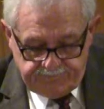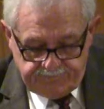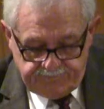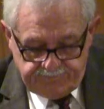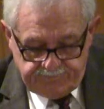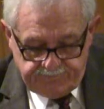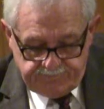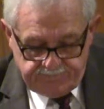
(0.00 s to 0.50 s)

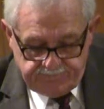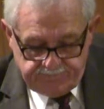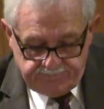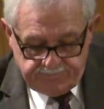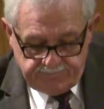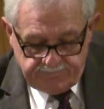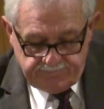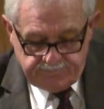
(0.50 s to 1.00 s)

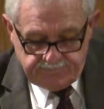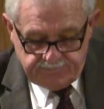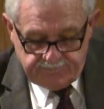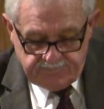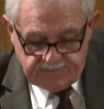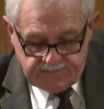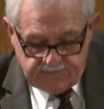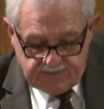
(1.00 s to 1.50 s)

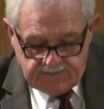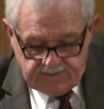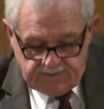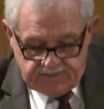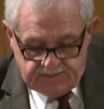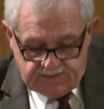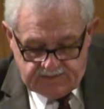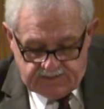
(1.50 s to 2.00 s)

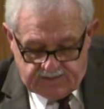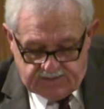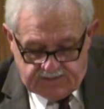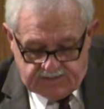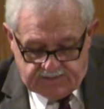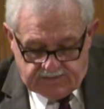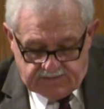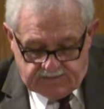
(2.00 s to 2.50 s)

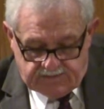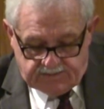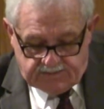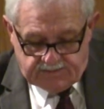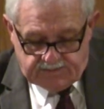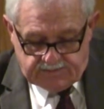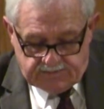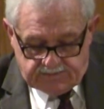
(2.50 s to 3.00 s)

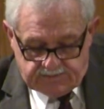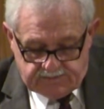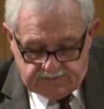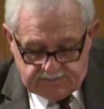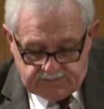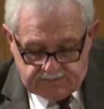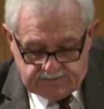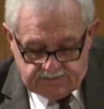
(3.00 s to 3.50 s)

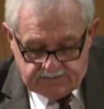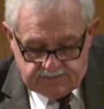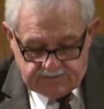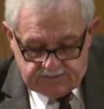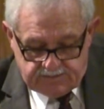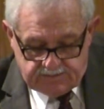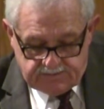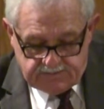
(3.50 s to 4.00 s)

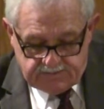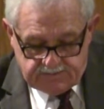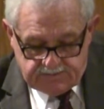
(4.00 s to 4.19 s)
Nothing is said.